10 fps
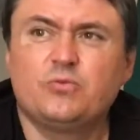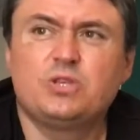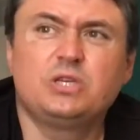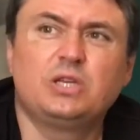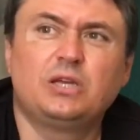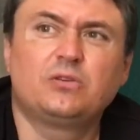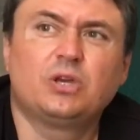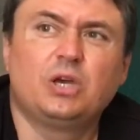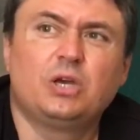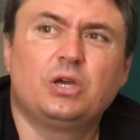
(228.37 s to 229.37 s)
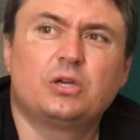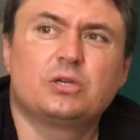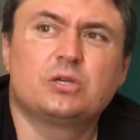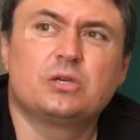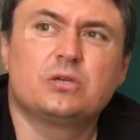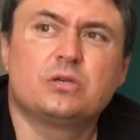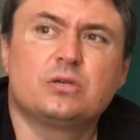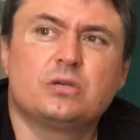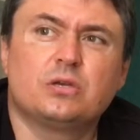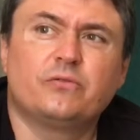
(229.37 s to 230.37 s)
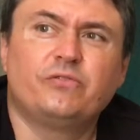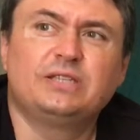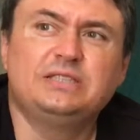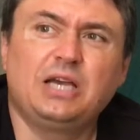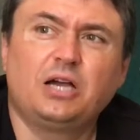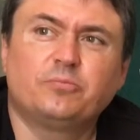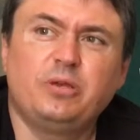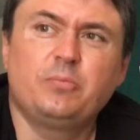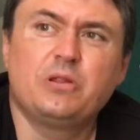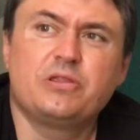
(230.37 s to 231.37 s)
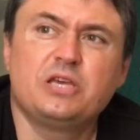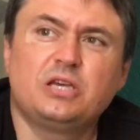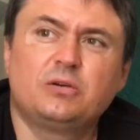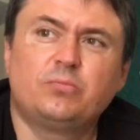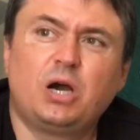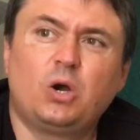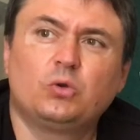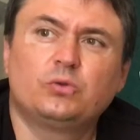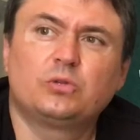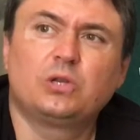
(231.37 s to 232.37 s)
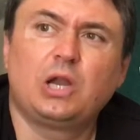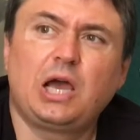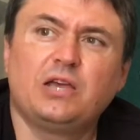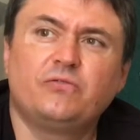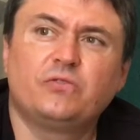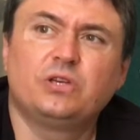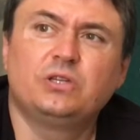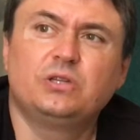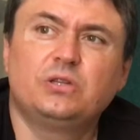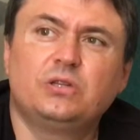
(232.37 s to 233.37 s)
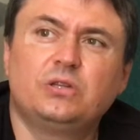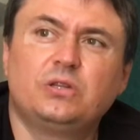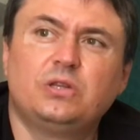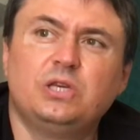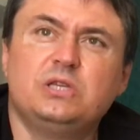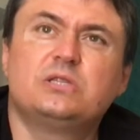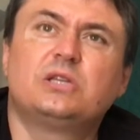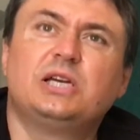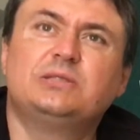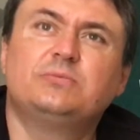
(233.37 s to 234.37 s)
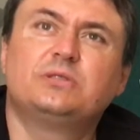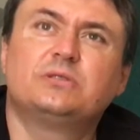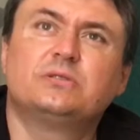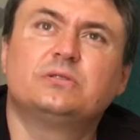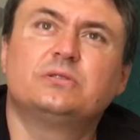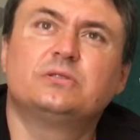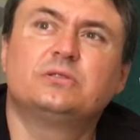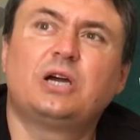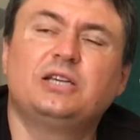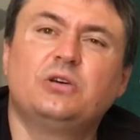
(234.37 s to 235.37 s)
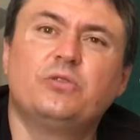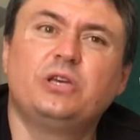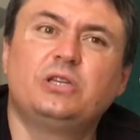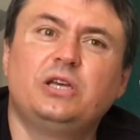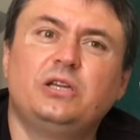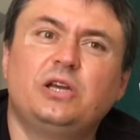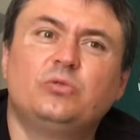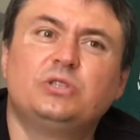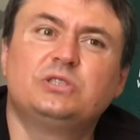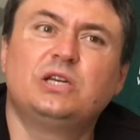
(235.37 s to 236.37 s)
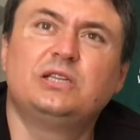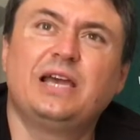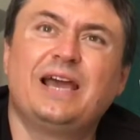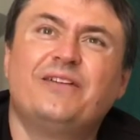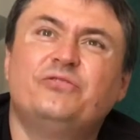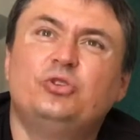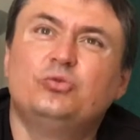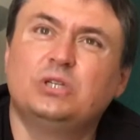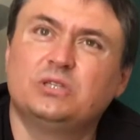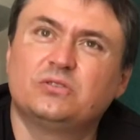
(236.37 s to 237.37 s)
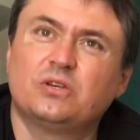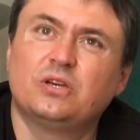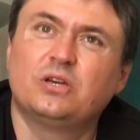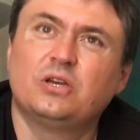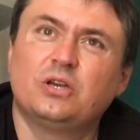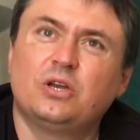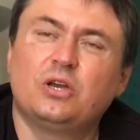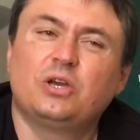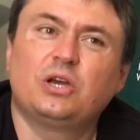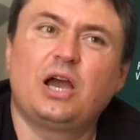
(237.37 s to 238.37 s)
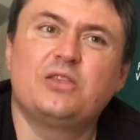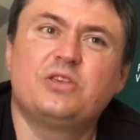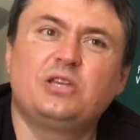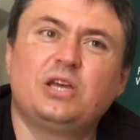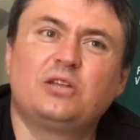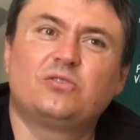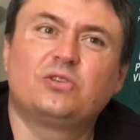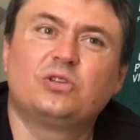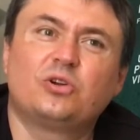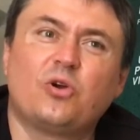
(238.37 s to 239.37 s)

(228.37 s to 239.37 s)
don't think that very young people think about life in these terms. I don't think they notice that they have duties. I think that the